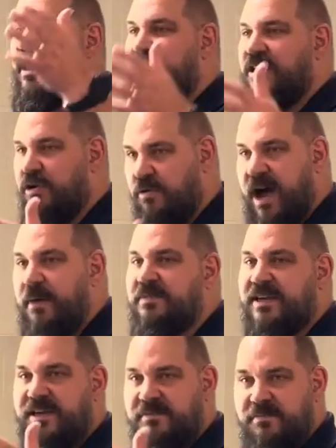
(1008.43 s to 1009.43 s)
crop to
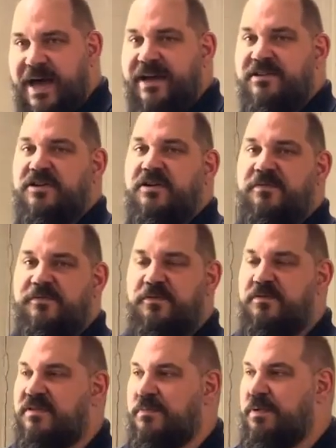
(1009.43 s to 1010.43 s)
get back to your
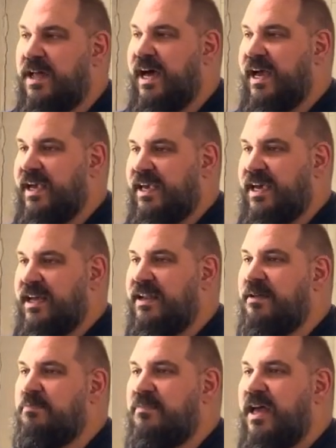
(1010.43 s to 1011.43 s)
food supply
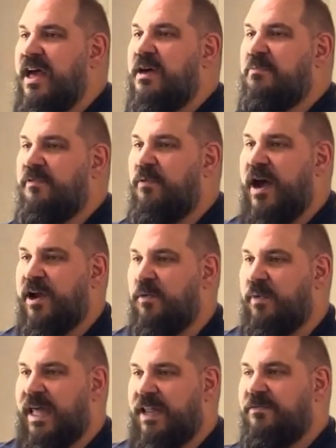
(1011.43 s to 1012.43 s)
again, while you're
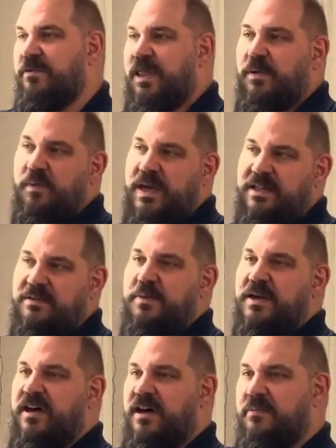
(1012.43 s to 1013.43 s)
waiting for the wheat to
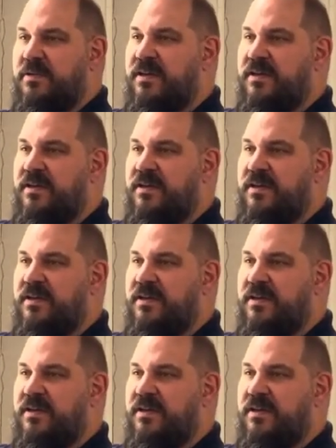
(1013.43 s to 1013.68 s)
become